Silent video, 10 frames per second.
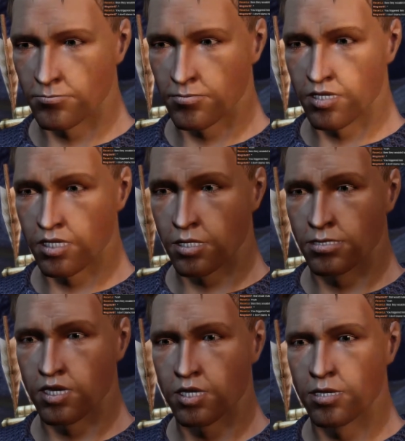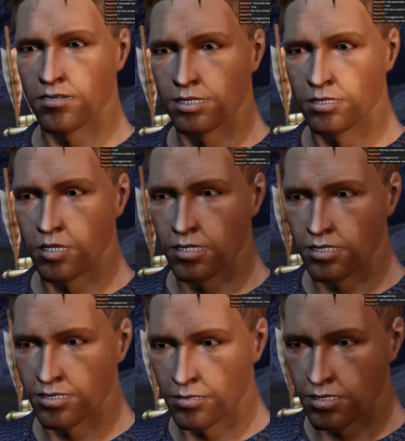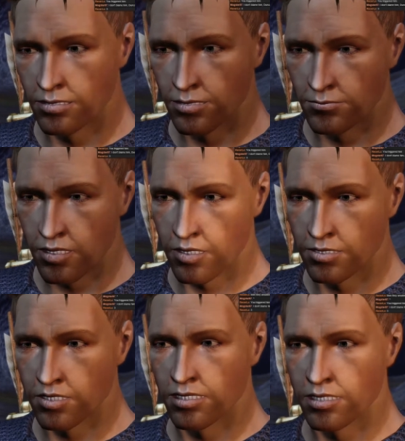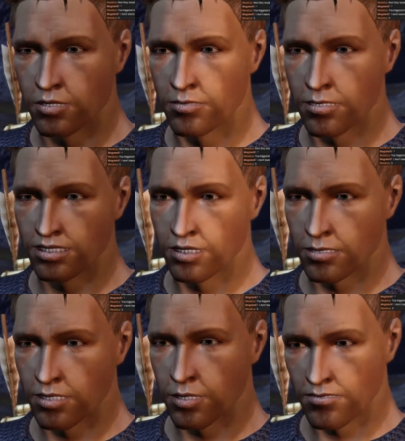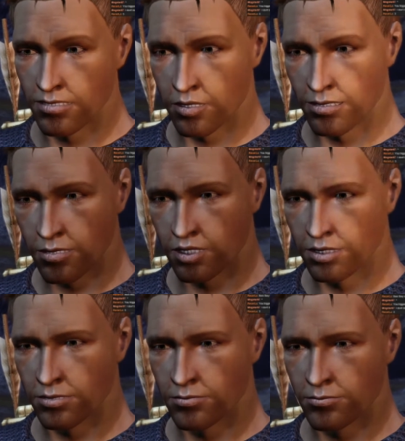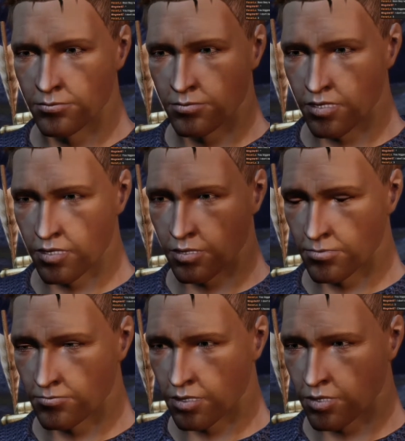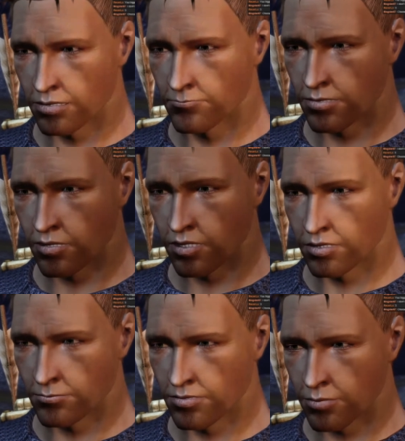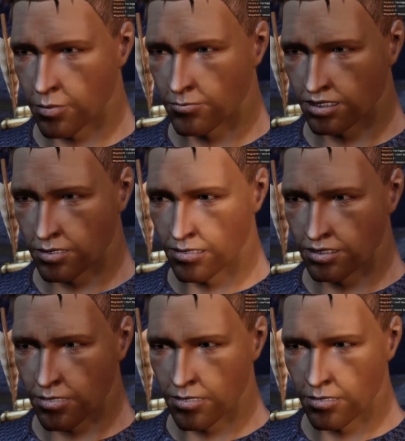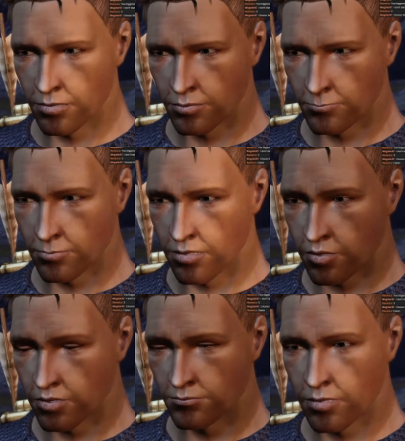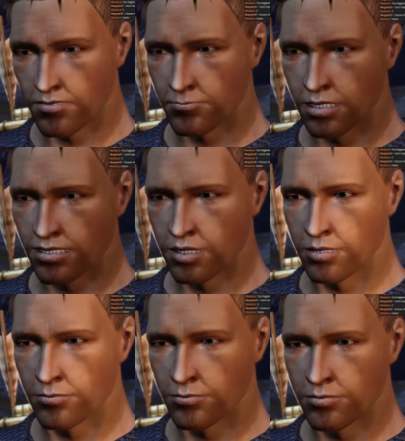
My mother was a serving girl in Redcliffe Castle who died when I was very young. Our Lehman wasn't my father, but he took me in anyhow and put a roof over my head.